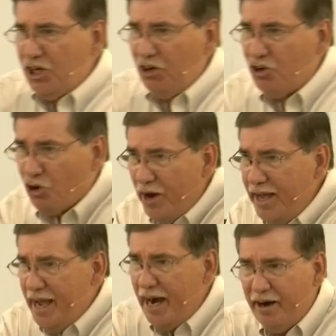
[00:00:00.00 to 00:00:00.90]
little
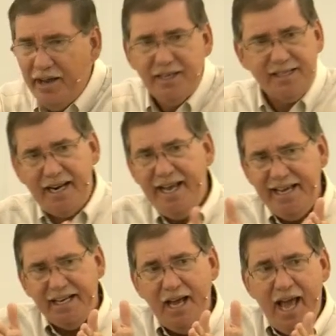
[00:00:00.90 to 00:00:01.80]
gray areas and he
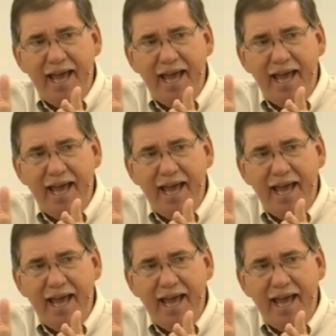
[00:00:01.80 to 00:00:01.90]
can,